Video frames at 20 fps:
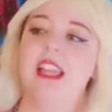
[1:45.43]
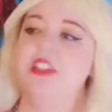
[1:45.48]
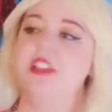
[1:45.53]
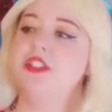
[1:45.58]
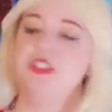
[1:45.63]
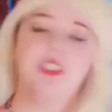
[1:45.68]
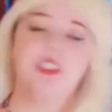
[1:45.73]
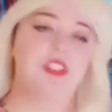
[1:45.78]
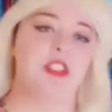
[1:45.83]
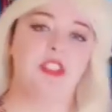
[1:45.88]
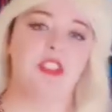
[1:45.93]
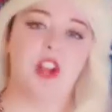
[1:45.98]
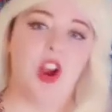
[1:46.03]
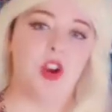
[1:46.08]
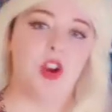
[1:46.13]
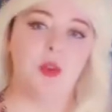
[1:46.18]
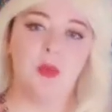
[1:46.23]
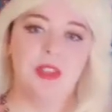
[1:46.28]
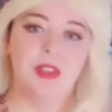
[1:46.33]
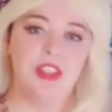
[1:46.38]
let's just
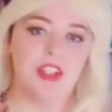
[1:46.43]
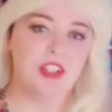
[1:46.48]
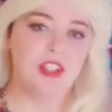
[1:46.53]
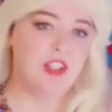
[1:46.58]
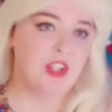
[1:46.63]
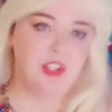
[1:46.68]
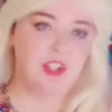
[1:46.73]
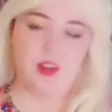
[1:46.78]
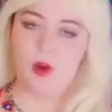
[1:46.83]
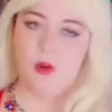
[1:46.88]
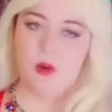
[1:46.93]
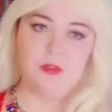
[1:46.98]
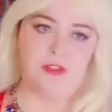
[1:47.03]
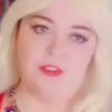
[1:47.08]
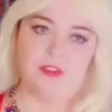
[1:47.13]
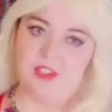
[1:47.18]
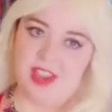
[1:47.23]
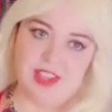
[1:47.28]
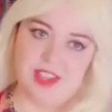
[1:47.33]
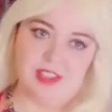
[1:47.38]
start with a good old
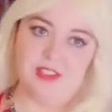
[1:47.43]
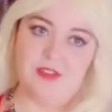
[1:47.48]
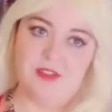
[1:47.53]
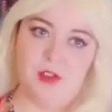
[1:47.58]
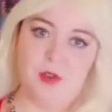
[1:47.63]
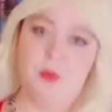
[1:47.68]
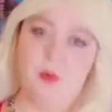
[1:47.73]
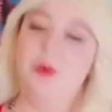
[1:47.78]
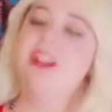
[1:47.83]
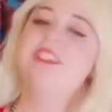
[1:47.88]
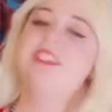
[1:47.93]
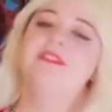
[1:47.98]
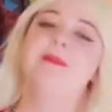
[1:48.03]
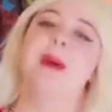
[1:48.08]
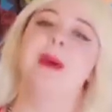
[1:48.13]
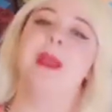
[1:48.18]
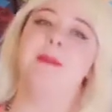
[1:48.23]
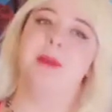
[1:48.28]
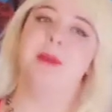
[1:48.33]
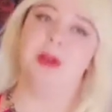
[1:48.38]
faithful, one of
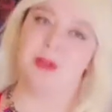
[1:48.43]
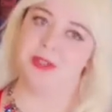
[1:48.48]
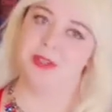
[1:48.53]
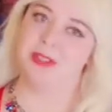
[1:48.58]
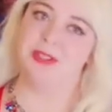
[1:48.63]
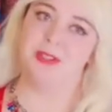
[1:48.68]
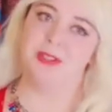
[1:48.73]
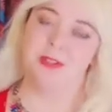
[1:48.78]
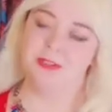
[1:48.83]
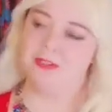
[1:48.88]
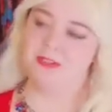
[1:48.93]
my personal